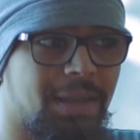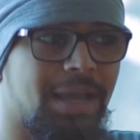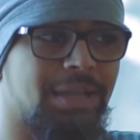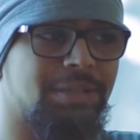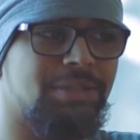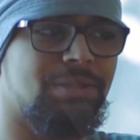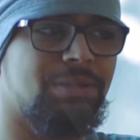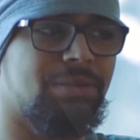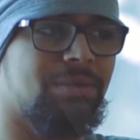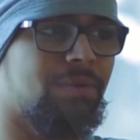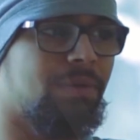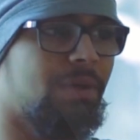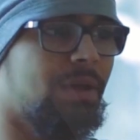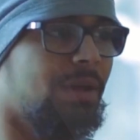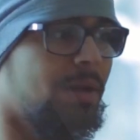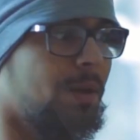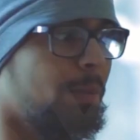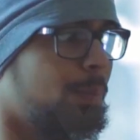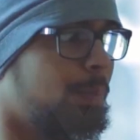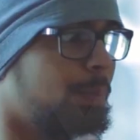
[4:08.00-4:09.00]
plants,
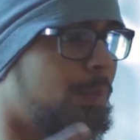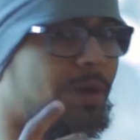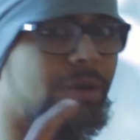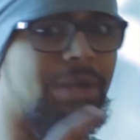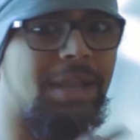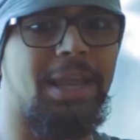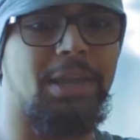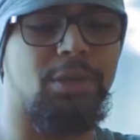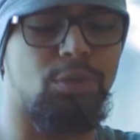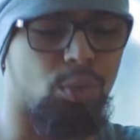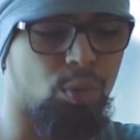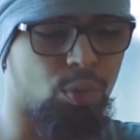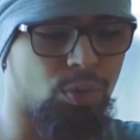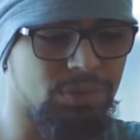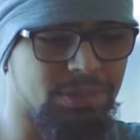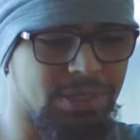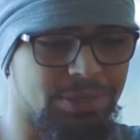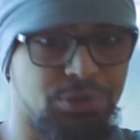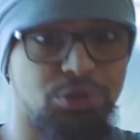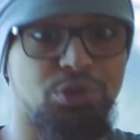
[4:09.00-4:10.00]
uh,
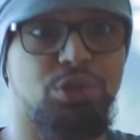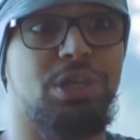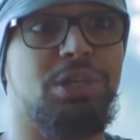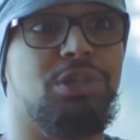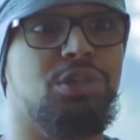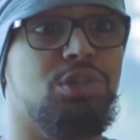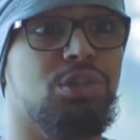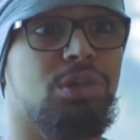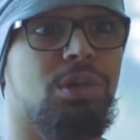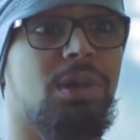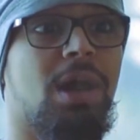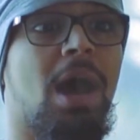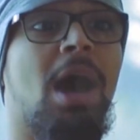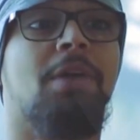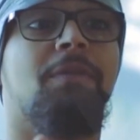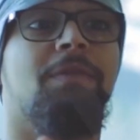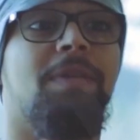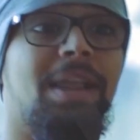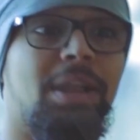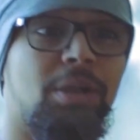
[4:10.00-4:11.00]
potatoes and ginger
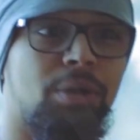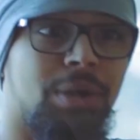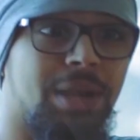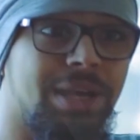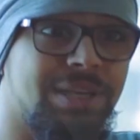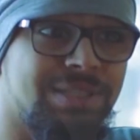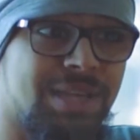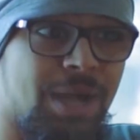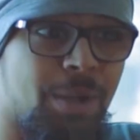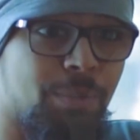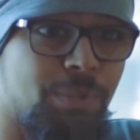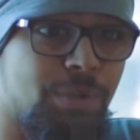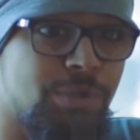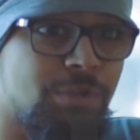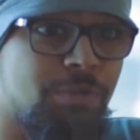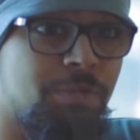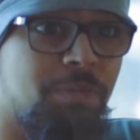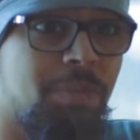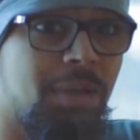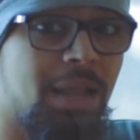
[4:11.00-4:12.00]
are very good
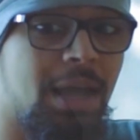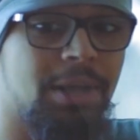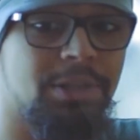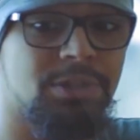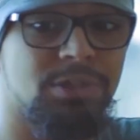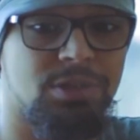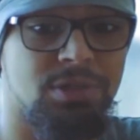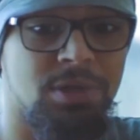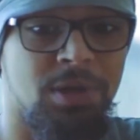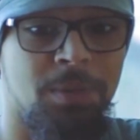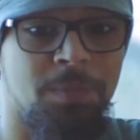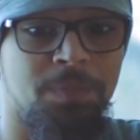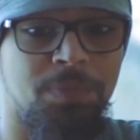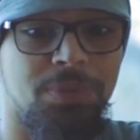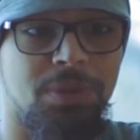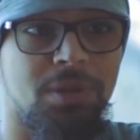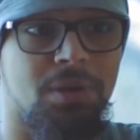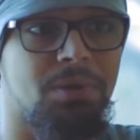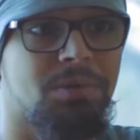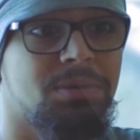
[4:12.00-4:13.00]
examples of plants
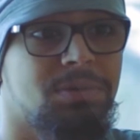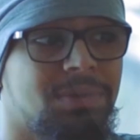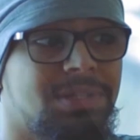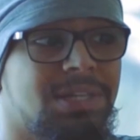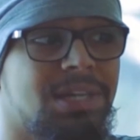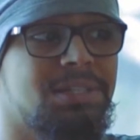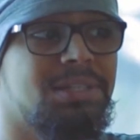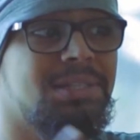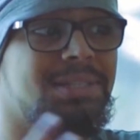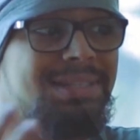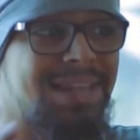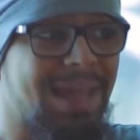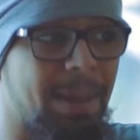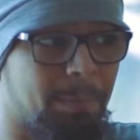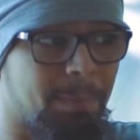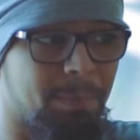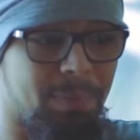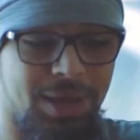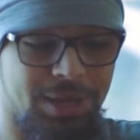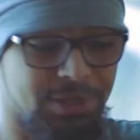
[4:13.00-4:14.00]
which are
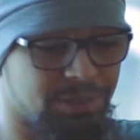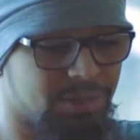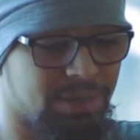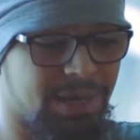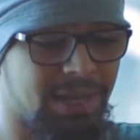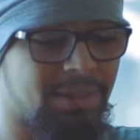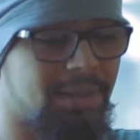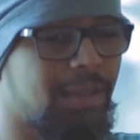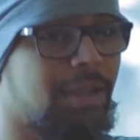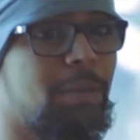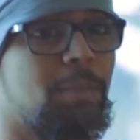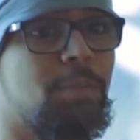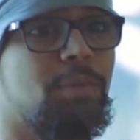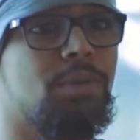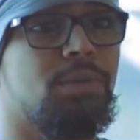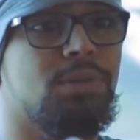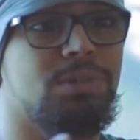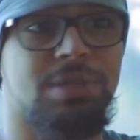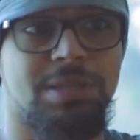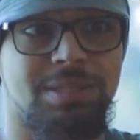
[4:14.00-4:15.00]
stem based, right? They
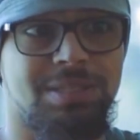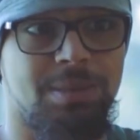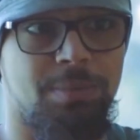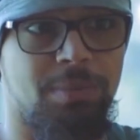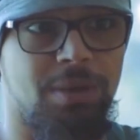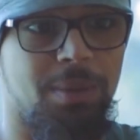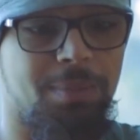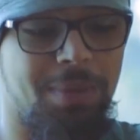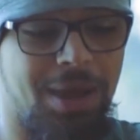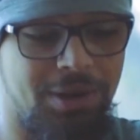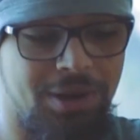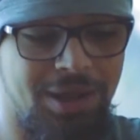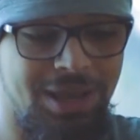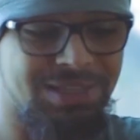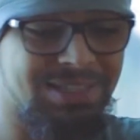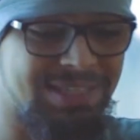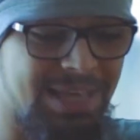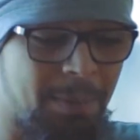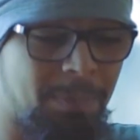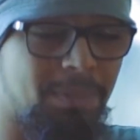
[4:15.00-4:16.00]
reproduce in a similar manner,
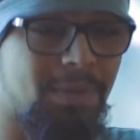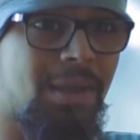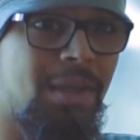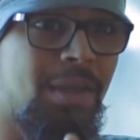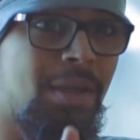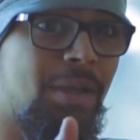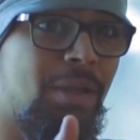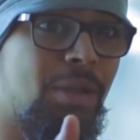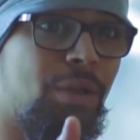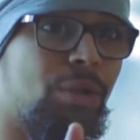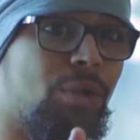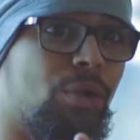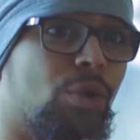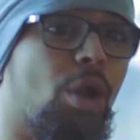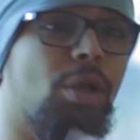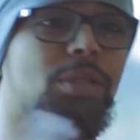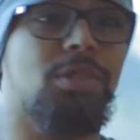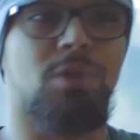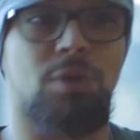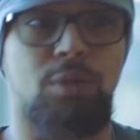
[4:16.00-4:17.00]
except
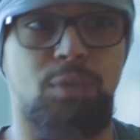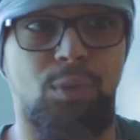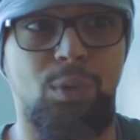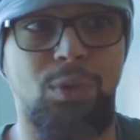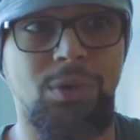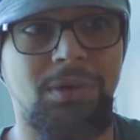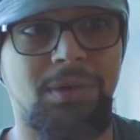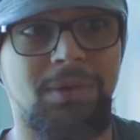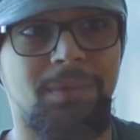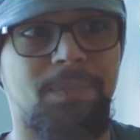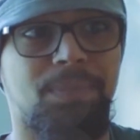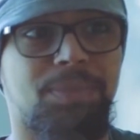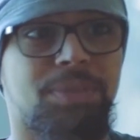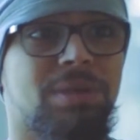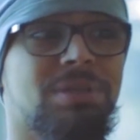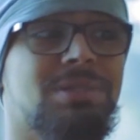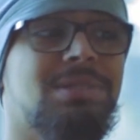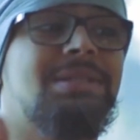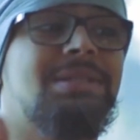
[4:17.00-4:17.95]
not the root, the